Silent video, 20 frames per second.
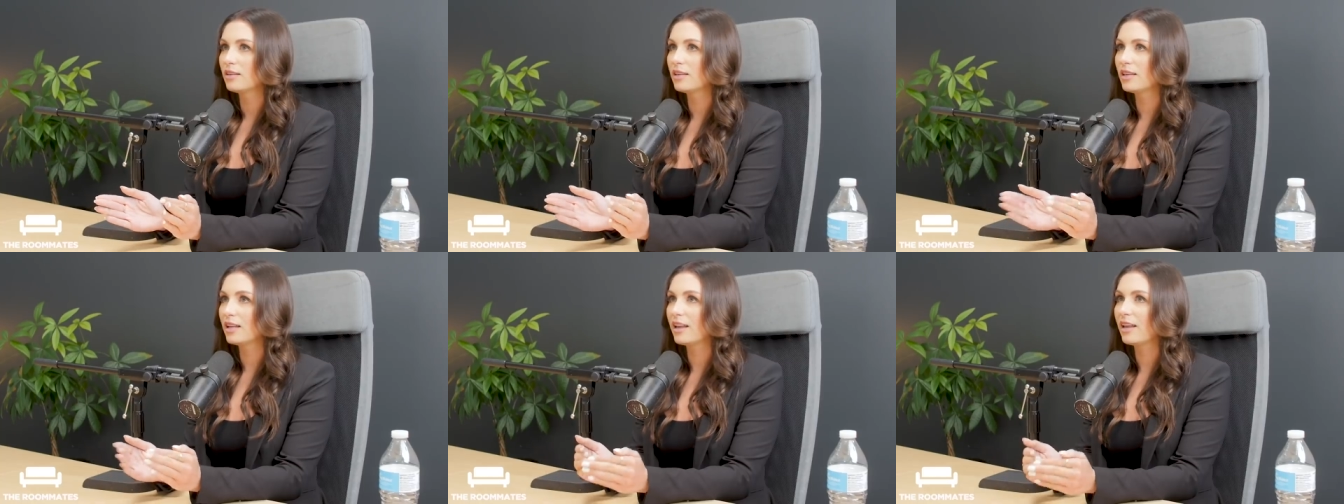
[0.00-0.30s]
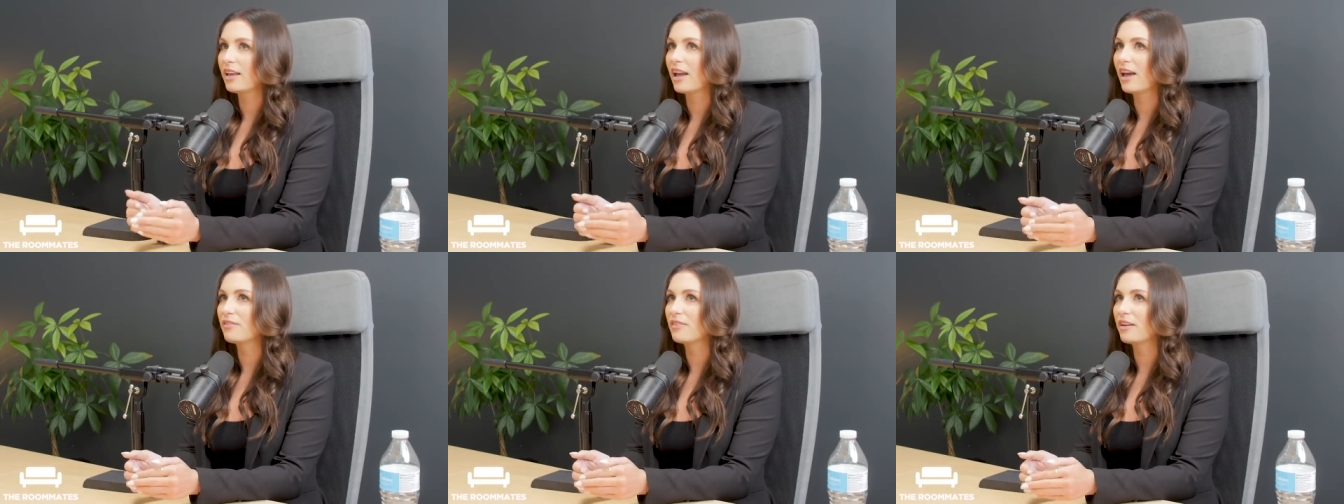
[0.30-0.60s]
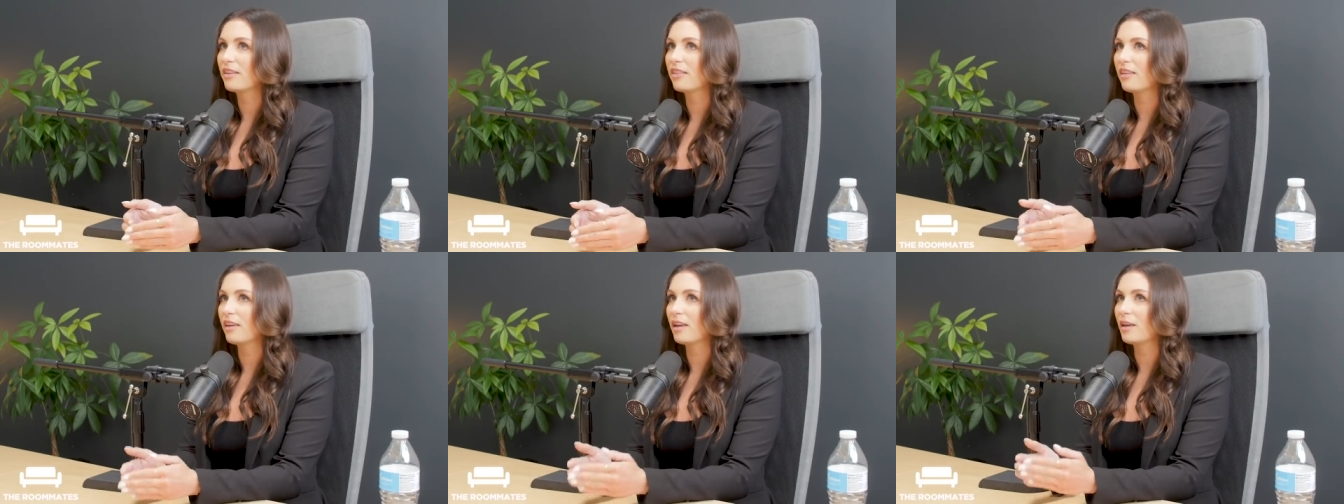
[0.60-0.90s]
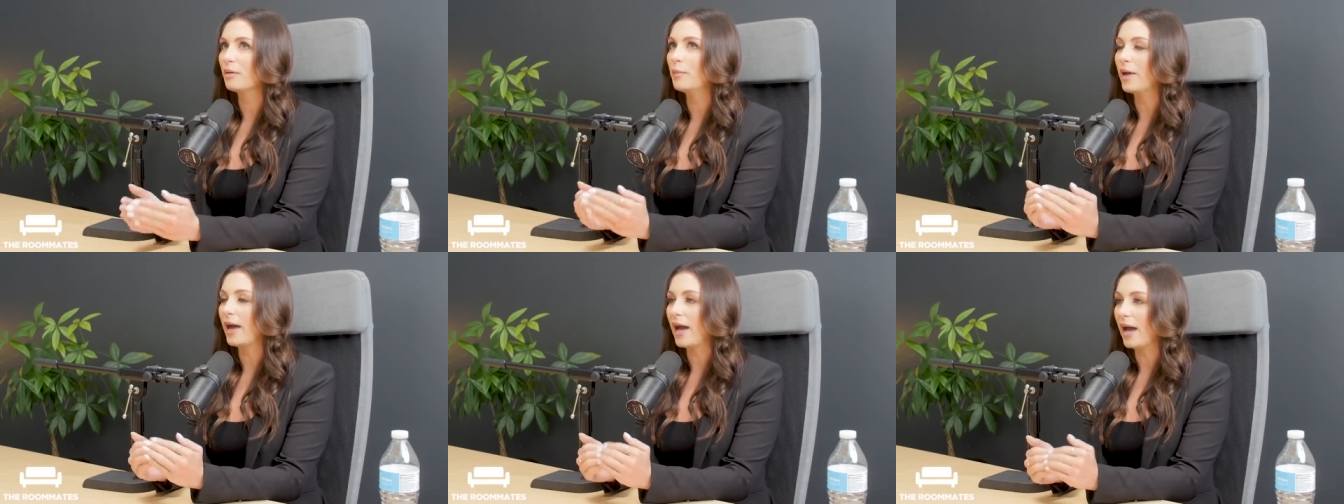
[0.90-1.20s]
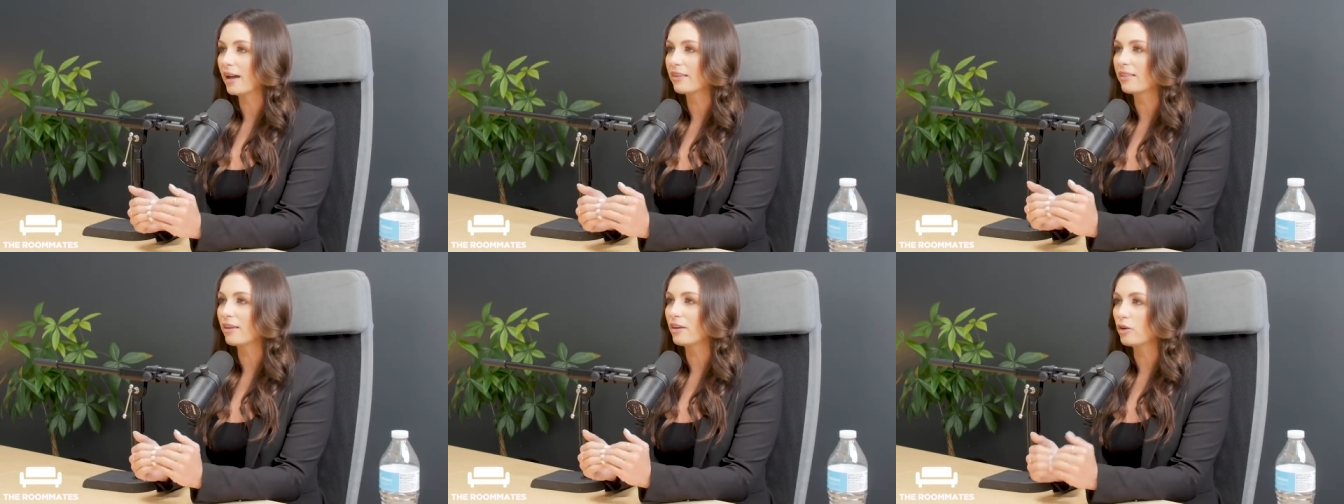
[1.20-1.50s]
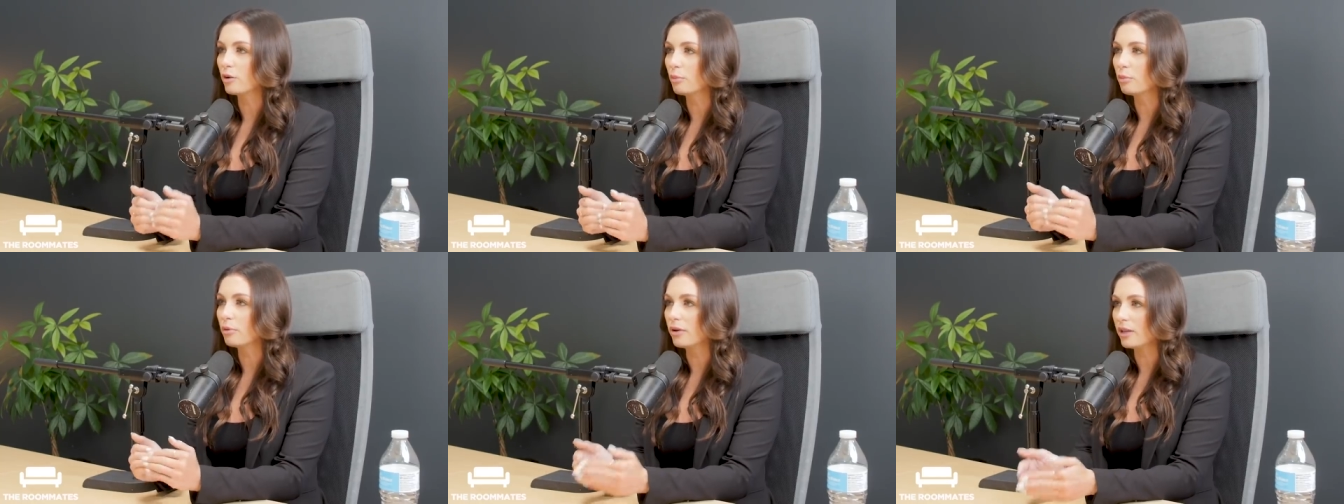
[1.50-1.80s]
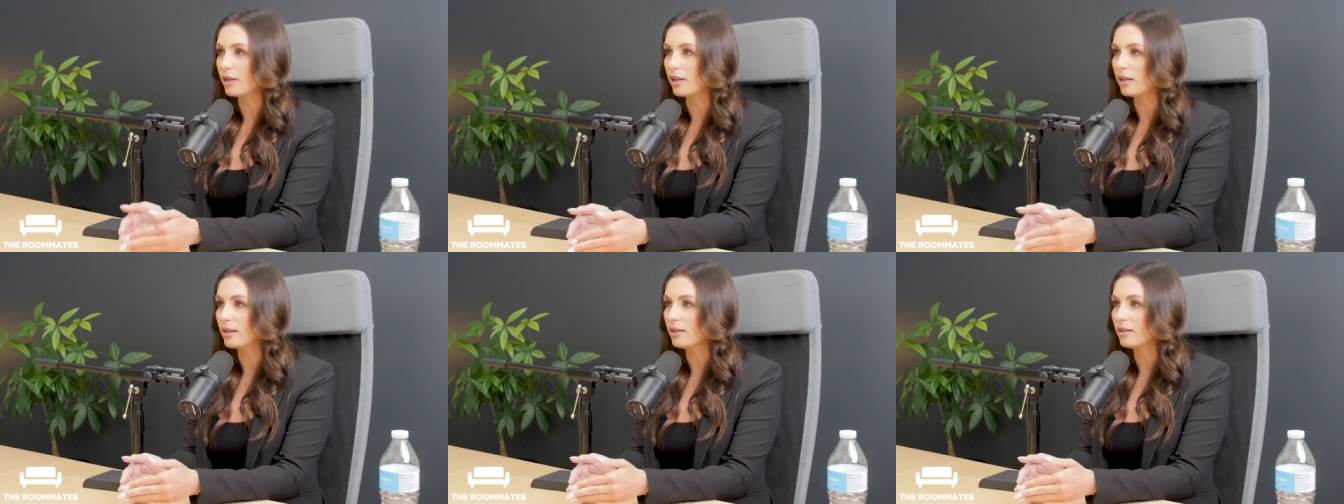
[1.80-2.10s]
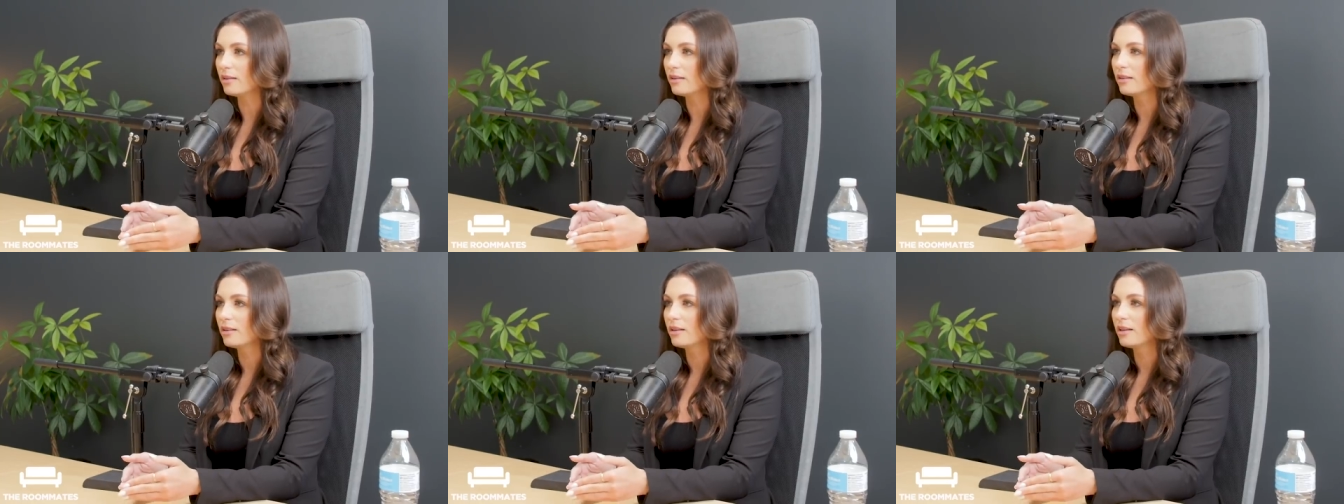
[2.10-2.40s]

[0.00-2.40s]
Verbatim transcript: getting everything back that you're putting in.